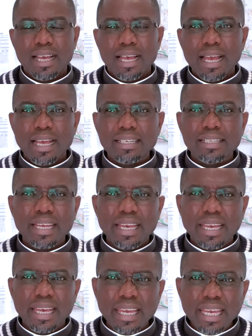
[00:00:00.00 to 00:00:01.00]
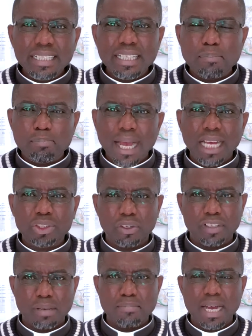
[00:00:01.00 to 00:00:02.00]
and they hid part of
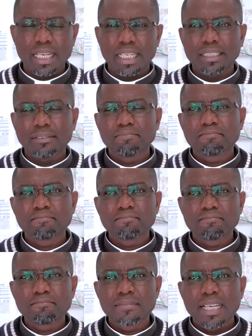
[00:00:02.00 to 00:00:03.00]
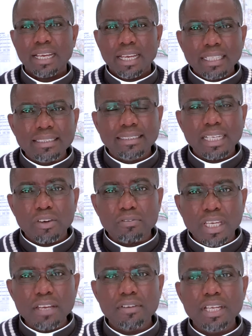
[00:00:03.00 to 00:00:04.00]
the money, instead of
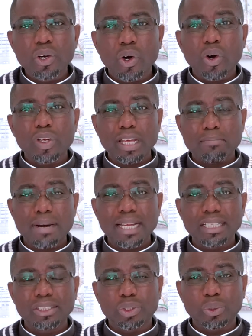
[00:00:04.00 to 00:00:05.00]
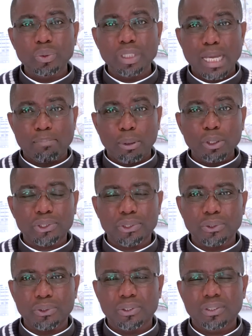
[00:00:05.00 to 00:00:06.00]
giving all the money to the
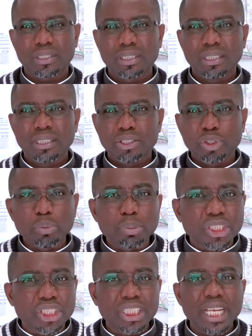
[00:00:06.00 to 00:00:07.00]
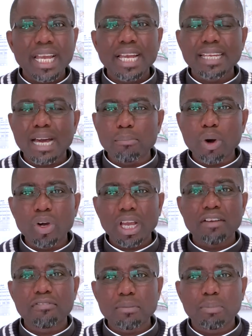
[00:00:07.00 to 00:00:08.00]
apostles to be shared among
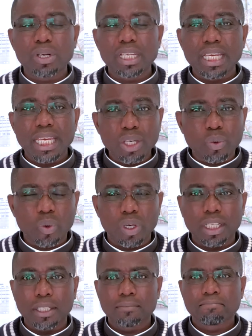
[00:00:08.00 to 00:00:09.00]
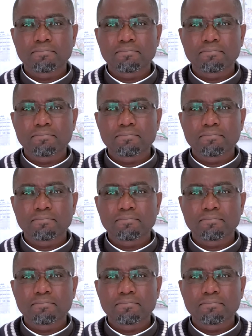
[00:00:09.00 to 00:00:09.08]
everybody equally.